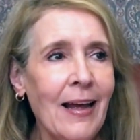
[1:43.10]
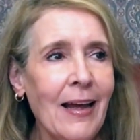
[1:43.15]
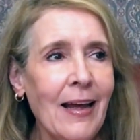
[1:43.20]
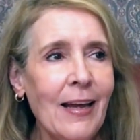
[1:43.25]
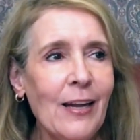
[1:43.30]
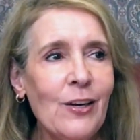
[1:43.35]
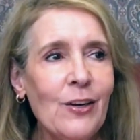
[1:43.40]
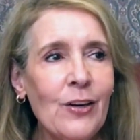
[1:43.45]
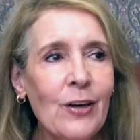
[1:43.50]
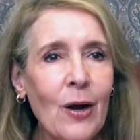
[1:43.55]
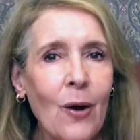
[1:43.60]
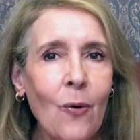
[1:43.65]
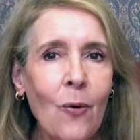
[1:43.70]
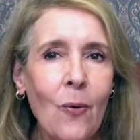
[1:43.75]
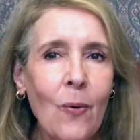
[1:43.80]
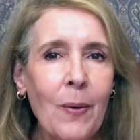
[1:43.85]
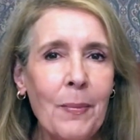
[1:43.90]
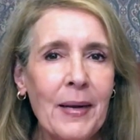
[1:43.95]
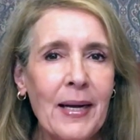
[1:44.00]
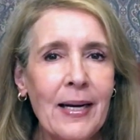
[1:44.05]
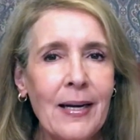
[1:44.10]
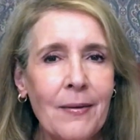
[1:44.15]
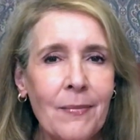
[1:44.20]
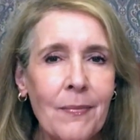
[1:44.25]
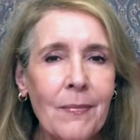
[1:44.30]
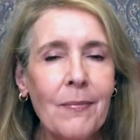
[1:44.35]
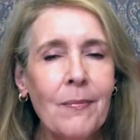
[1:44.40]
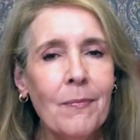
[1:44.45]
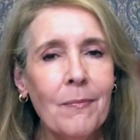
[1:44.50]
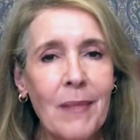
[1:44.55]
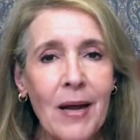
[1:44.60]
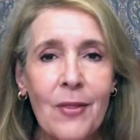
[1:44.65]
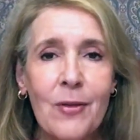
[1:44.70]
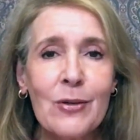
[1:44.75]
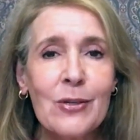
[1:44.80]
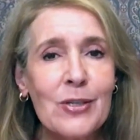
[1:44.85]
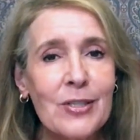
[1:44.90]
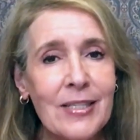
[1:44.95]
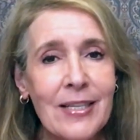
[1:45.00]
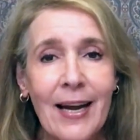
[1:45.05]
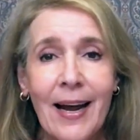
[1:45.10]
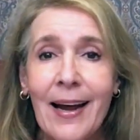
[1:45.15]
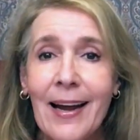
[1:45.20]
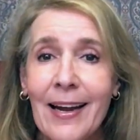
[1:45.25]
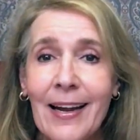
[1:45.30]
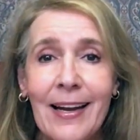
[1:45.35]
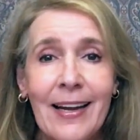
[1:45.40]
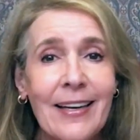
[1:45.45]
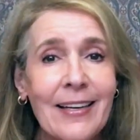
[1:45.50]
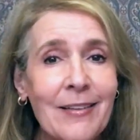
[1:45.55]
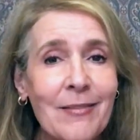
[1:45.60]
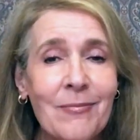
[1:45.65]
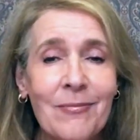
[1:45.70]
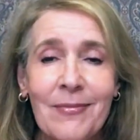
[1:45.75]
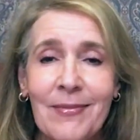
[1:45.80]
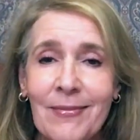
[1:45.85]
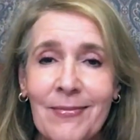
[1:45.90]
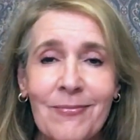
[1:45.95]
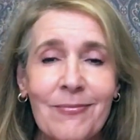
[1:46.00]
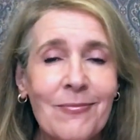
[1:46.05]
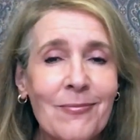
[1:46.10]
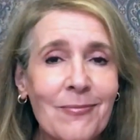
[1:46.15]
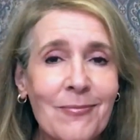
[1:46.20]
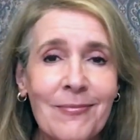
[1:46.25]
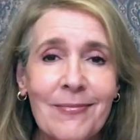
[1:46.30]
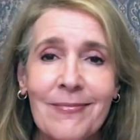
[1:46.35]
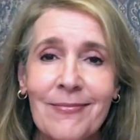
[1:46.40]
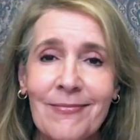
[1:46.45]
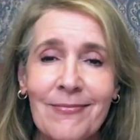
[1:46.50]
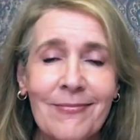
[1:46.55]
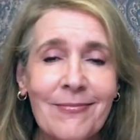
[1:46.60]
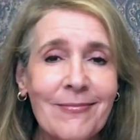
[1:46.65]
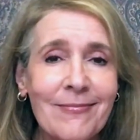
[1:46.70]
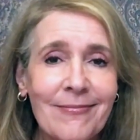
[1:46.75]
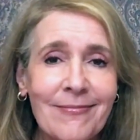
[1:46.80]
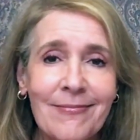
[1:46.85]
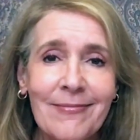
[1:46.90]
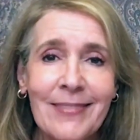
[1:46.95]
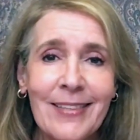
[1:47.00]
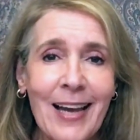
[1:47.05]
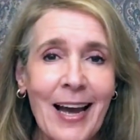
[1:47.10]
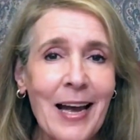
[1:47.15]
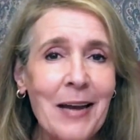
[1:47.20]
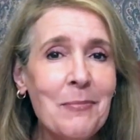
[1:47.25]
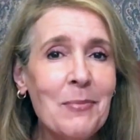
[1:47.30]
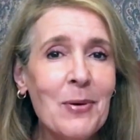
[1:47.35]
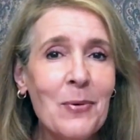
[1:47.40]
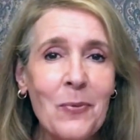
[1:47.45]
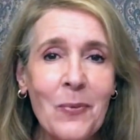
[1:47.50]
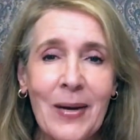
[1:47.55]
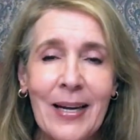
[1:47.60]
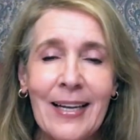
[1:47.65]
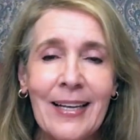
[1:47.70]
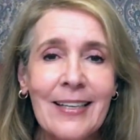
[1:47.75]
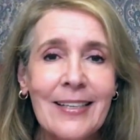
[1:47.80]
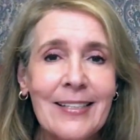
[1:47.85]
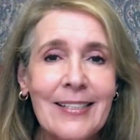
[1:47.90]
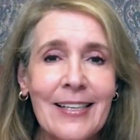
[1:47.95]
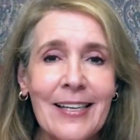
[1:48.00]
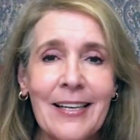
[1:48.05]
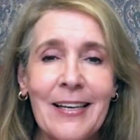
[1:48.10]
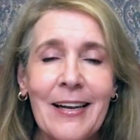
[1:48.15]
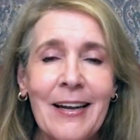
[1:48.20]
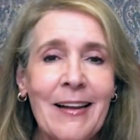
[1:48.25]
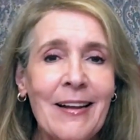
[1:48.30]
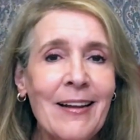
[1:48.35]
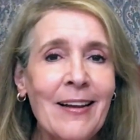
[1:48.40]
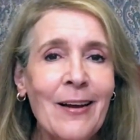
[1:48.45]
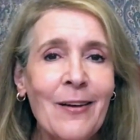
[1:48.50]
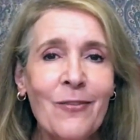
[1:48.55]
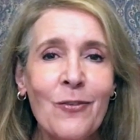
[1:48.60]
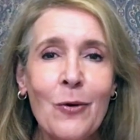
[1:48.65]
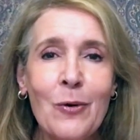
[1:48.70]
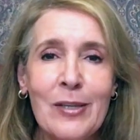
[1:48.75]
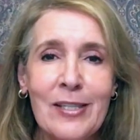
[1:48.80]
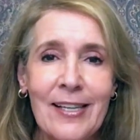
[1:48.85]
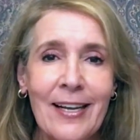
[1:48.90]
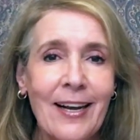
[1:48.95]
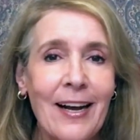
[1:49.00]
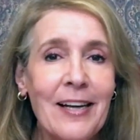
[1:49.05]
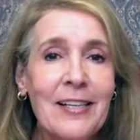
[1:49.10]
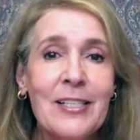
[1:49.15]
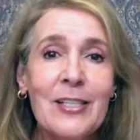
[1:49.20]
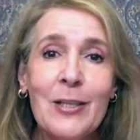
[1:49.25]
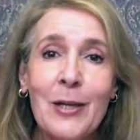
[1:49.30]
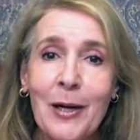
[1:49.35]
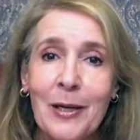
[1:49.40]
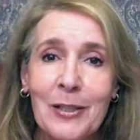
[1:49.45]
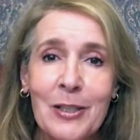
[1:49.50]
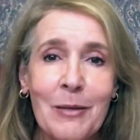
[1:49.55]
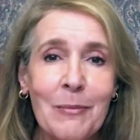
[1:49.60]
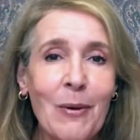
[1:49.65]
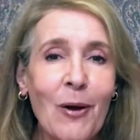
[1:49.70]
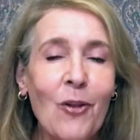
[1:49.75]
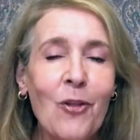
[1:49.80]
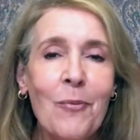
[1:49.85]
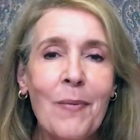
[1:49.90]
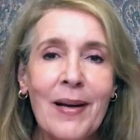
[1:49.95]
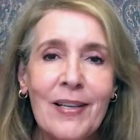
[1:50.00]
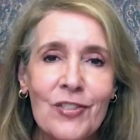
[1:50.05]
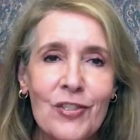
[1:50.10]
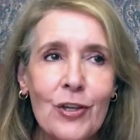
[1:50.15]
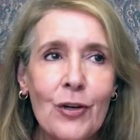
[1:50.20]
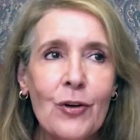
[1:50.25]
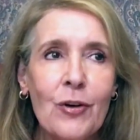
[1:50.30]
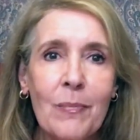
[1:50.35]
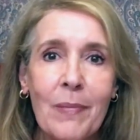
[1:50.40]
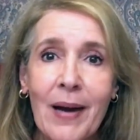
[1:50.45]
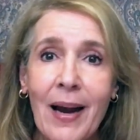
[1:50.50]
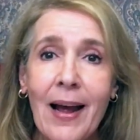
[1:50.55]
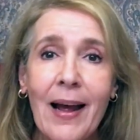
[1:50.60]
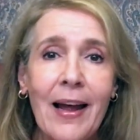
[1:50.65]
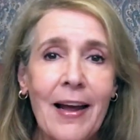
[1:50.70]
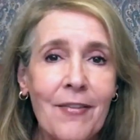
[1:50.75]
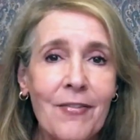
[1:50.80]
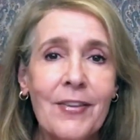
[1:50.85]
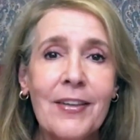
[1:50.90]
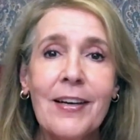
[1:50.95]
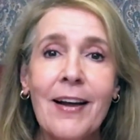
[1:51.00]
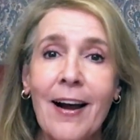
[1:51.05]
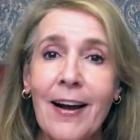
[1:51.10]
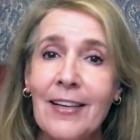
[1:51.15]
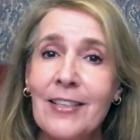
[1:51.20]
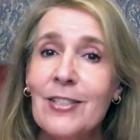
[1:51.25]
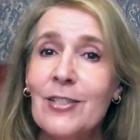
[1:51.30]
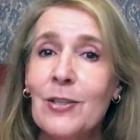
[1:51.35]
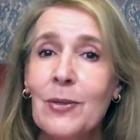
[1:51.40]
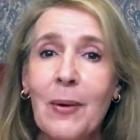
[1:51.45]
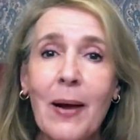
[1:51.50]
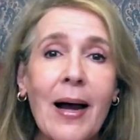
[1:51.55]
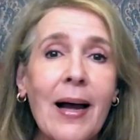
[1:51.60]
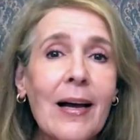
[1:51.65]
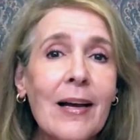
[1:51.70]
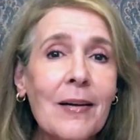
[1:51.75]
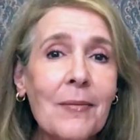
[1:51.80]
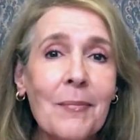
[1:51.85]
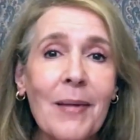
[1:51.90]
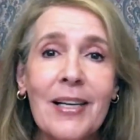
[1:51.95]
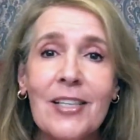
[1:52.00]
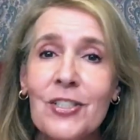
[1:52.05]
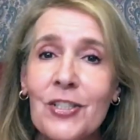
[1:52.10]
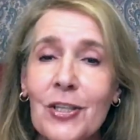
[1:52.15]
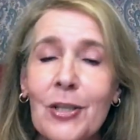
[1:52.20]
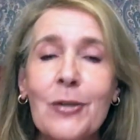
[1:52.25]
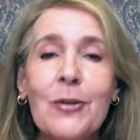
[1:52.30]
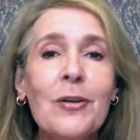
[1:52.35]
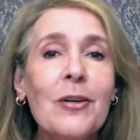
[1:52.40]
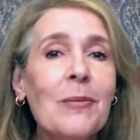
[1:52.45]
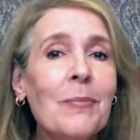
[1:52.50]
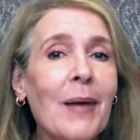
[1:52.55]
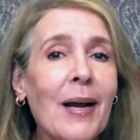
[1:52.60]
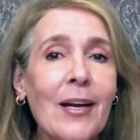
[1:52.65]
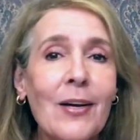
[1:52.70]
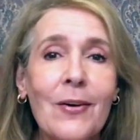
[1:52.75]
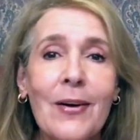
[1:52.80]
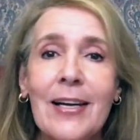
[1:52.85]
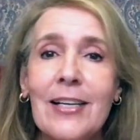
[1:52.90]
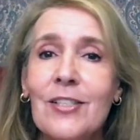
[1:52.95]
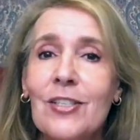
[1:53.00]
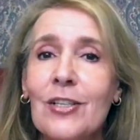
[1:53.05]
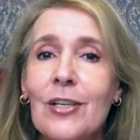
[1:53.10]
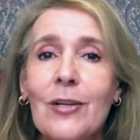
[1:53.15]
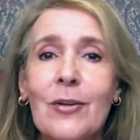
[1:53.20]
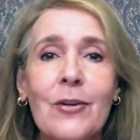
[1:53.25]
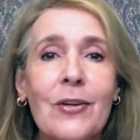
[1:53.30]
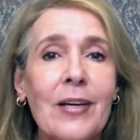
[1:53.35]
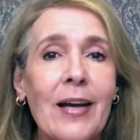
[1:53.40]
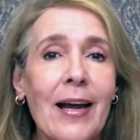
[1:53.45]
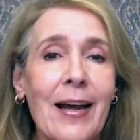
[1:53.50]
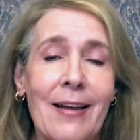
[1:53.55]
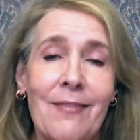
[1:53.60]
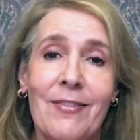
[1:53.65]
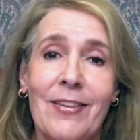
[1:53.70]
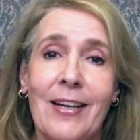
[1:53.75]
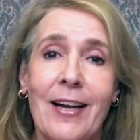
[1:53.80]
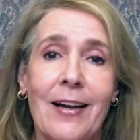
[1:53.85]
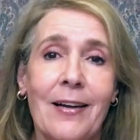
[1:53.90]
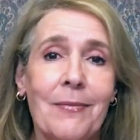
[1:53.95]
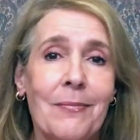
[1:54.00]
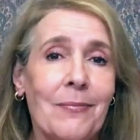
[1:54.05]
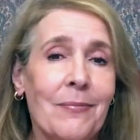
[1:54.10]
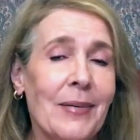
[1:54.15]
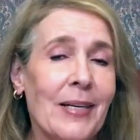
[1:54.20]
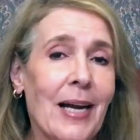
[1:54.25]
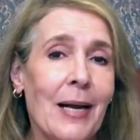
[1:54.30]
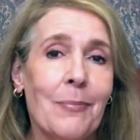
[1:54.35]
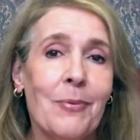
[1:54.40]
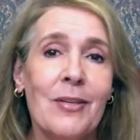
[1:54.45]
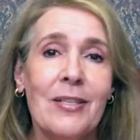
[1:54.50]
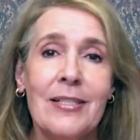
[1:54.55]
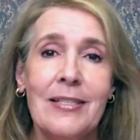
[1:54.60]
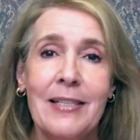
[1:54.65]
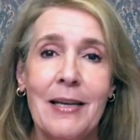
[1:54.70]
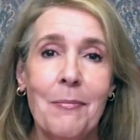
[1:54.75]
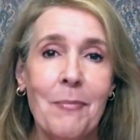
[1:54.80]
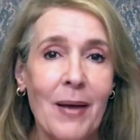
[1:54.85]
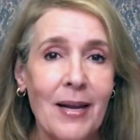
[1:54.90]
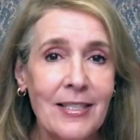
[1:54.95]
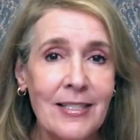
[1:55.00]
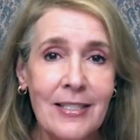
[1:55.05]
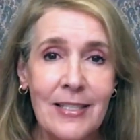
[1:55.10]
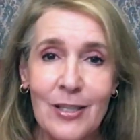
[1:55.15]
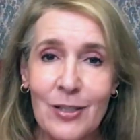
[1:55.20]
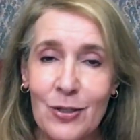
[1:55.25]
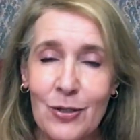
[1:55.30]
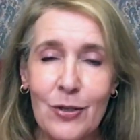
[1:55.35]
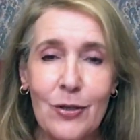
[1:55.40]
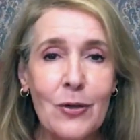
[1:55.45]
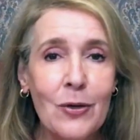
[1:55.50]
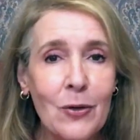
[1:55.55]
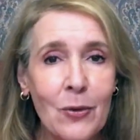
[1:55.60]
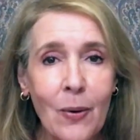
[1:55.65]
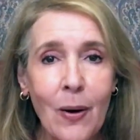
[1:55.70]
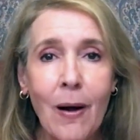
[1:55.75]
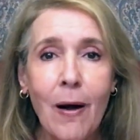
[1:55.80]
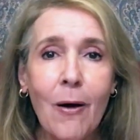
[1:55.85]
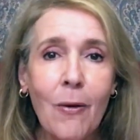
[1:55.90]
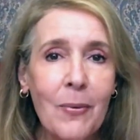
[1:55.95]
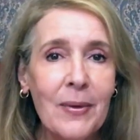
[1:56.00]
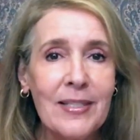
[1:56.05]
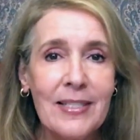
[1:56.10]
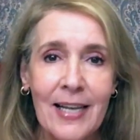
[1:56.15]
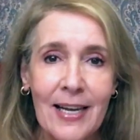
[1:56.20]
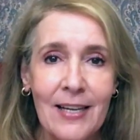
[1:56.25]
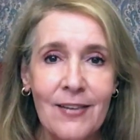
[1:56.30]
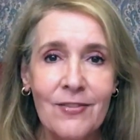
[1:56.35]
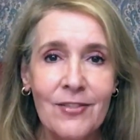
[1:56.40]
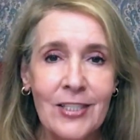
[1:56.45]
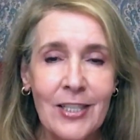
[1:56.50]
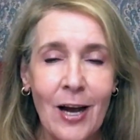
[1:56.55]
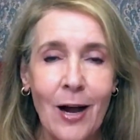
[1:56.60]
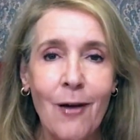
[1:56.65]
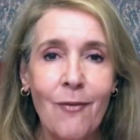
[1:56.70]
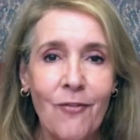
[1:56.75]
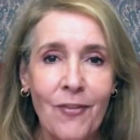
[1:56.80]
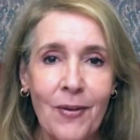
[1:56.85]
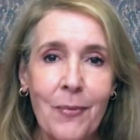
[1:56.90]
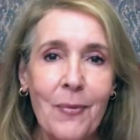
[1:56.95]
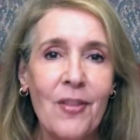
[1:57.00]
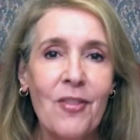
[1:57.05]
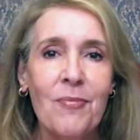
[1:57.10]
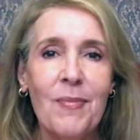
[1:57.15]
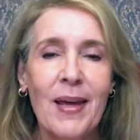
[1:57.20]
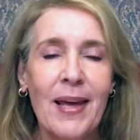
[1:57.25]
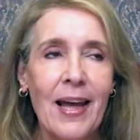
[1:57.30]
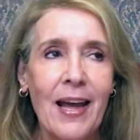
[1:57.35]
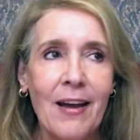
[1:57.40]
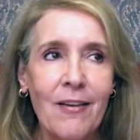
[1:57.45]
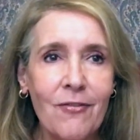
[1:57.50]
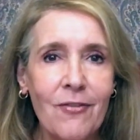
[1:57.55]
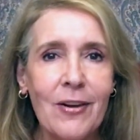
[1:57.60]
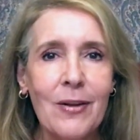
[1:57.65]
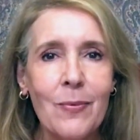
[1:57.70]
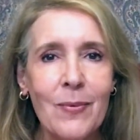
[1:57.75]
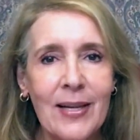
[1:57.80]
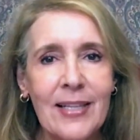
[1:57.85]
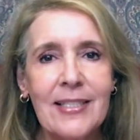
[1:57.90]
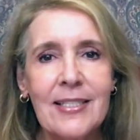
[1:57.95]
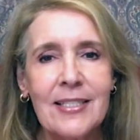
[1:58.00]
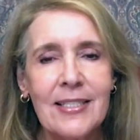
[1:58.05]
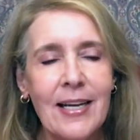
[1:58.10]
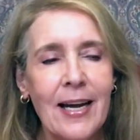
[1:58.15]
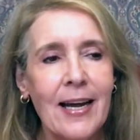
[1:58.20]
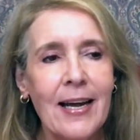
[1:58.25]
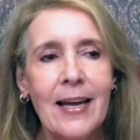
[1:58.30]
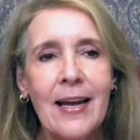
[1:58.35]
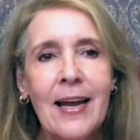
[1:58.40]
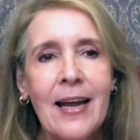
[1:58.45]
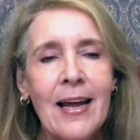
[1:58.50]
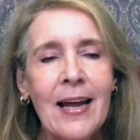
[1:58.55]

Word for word: And, you know, I mean, Mother's Day came and went, and course, I got to talk to both of my children, but I haven't gotten to hug my children, my grandchildren. I haven't got been able to see my sister, who always has coffee with me every Wednesday.